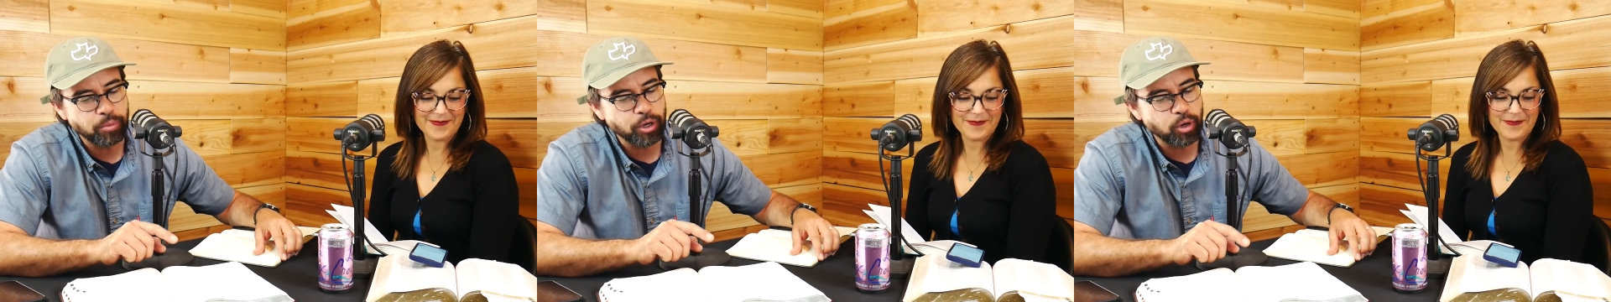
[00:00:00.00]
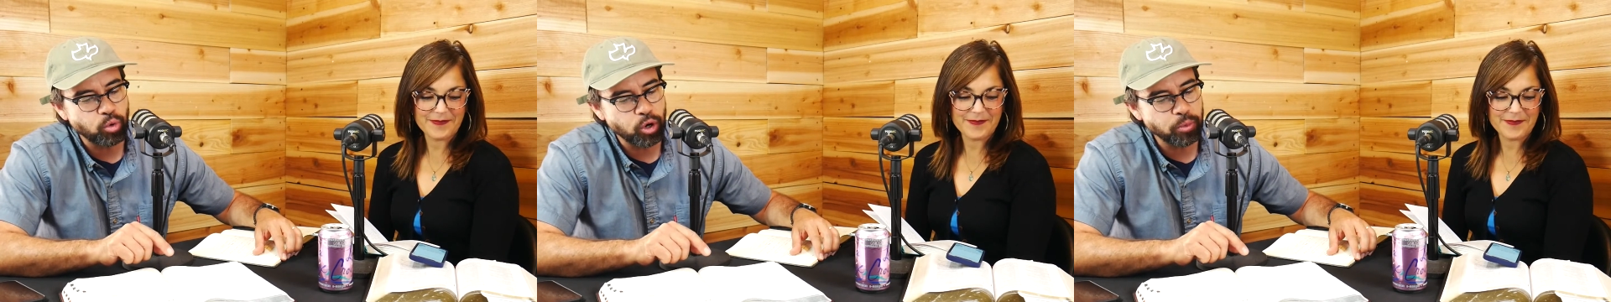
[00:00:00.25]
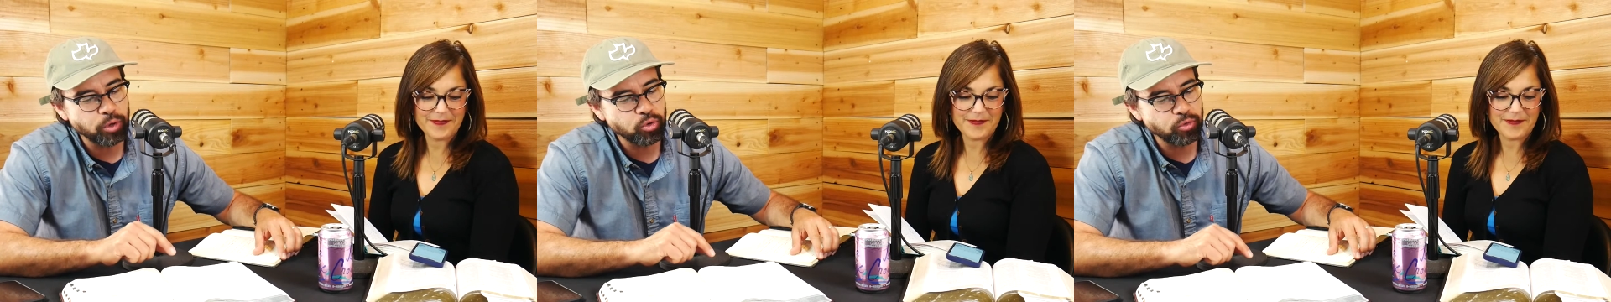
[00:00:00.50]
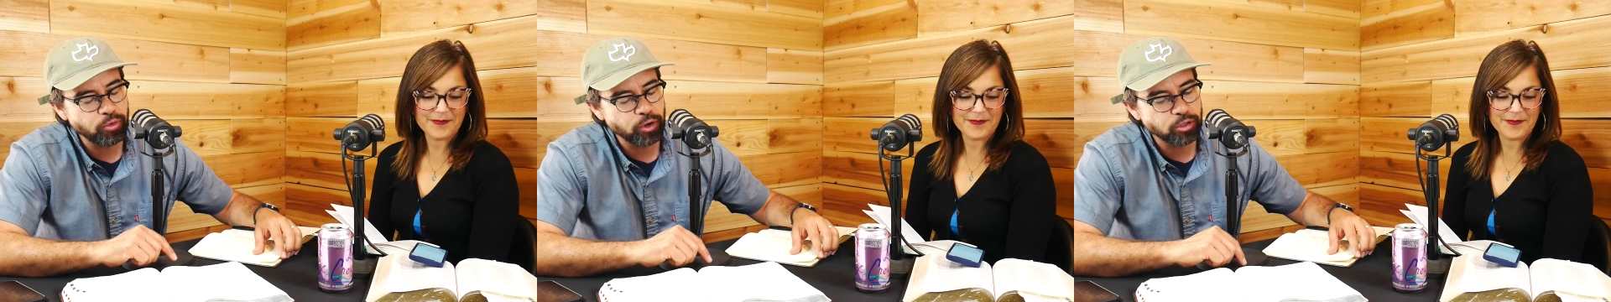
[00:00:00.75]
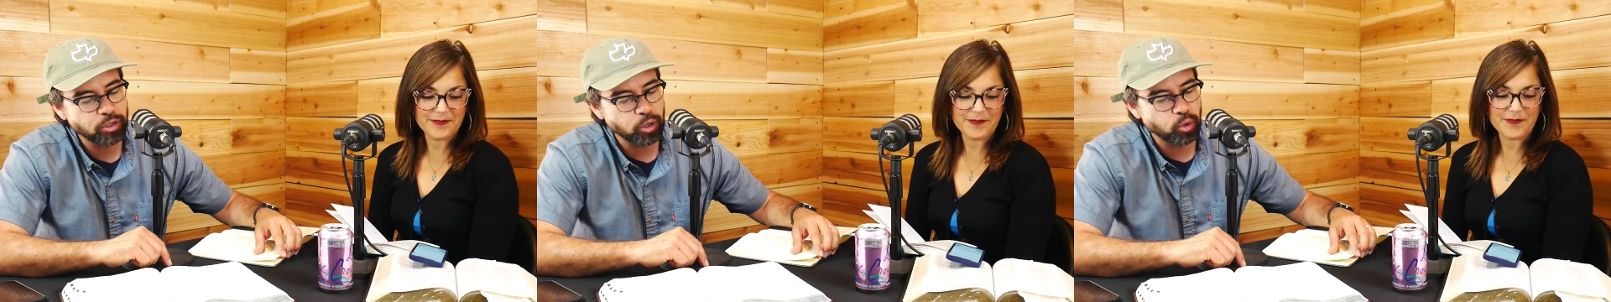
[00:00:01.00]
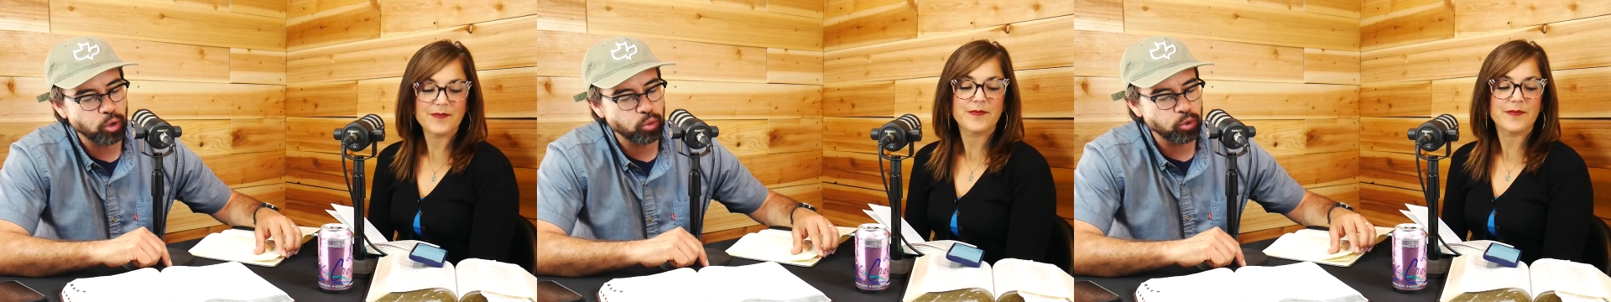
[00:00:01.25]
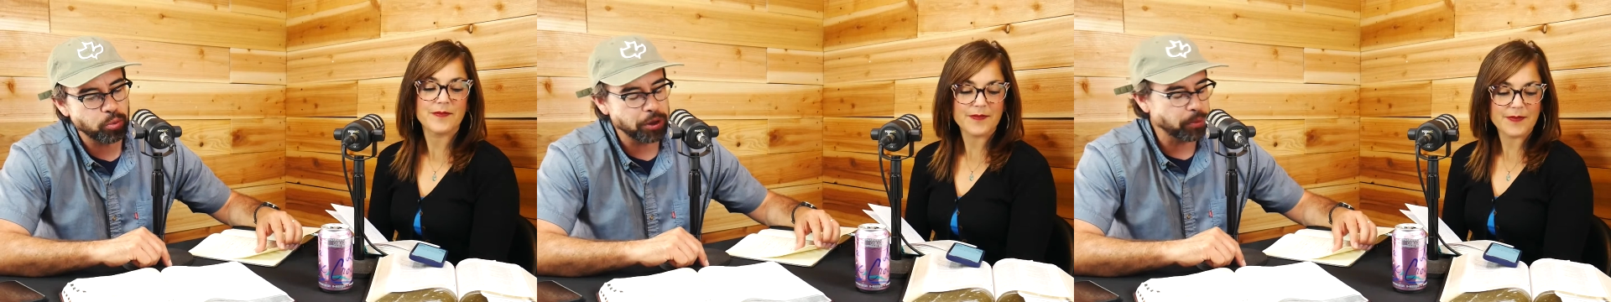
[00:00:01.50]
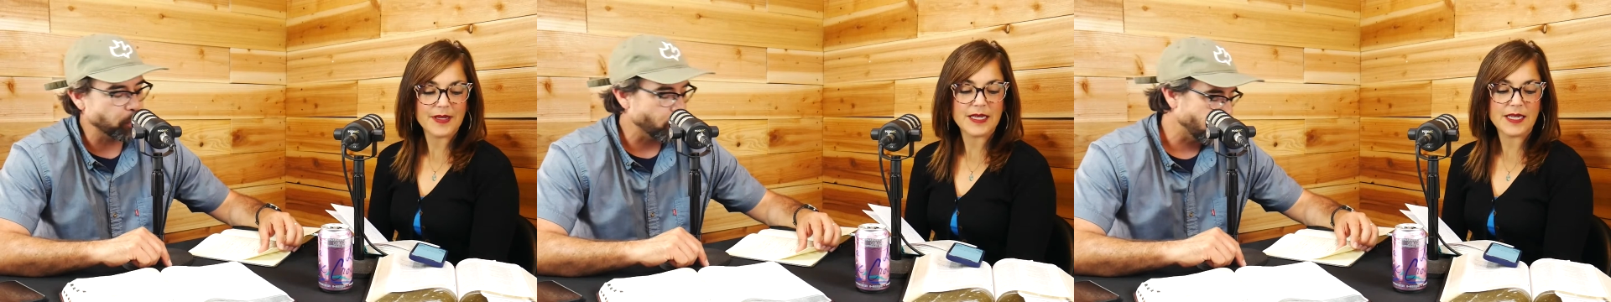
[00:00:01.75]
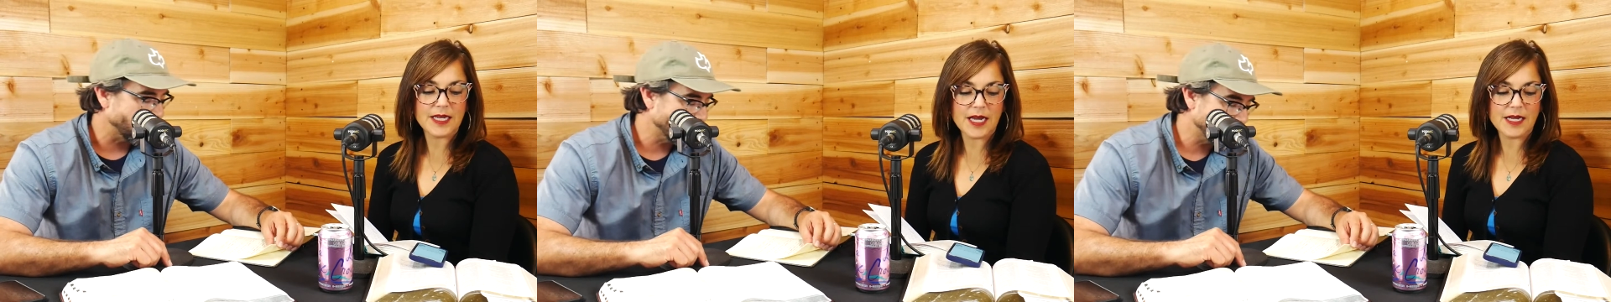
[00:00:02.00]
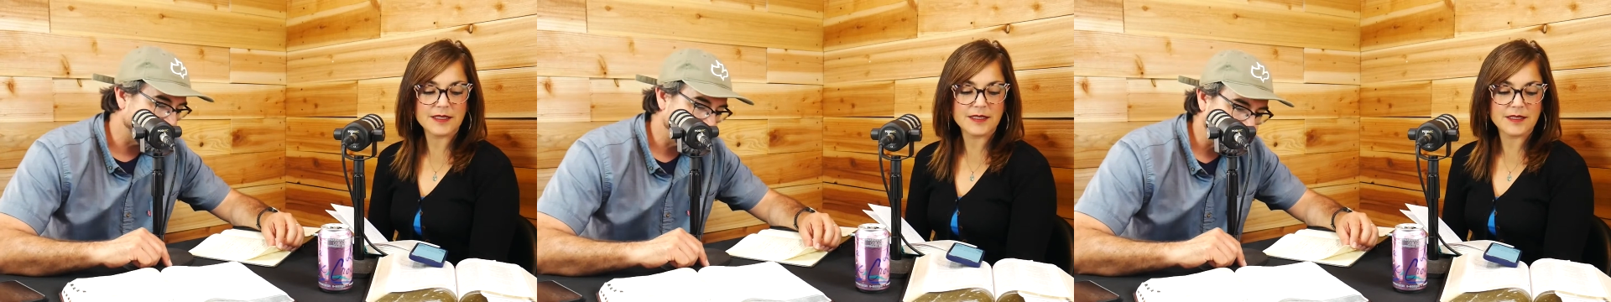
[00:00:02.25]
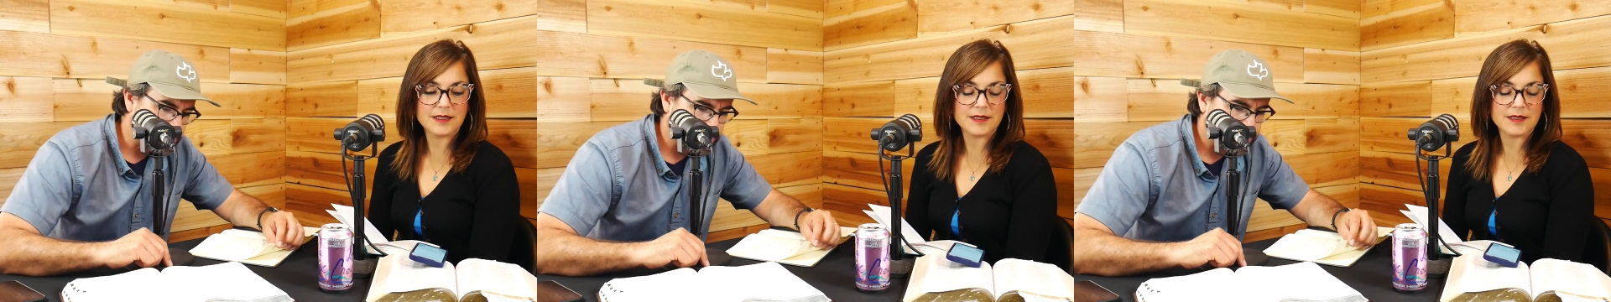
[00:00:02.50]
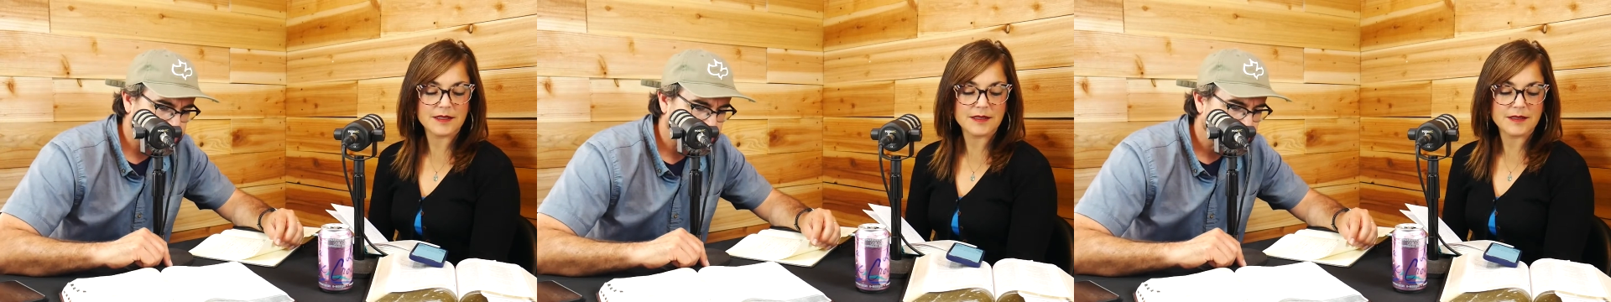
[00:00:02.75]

Speaker 1: but a woman who fears the Lord will be praised. Yes.